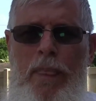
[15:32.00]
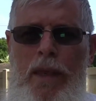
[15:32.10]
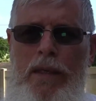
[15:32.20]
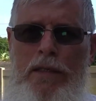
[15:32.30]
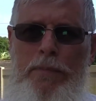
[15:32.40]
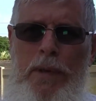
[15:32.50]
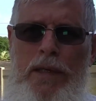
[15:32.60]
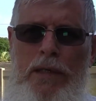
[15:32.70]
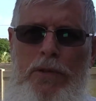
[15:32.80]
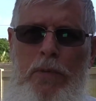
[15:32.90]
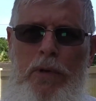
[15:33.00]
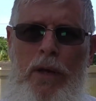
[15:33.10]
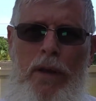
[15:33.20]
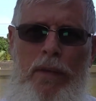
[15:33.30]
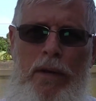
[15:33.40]
I guess because we're
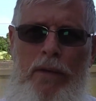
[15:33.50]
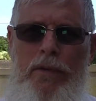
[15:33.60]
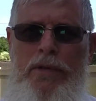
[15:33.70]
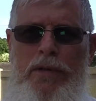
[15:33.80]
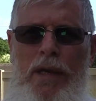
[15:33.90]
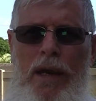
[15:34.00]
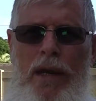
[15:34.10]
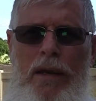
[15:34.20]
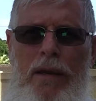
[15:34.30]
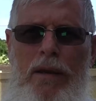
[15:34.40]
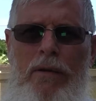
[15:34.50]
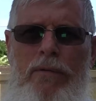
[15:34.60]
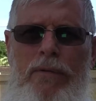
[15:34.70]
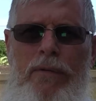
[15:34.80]
on the other side of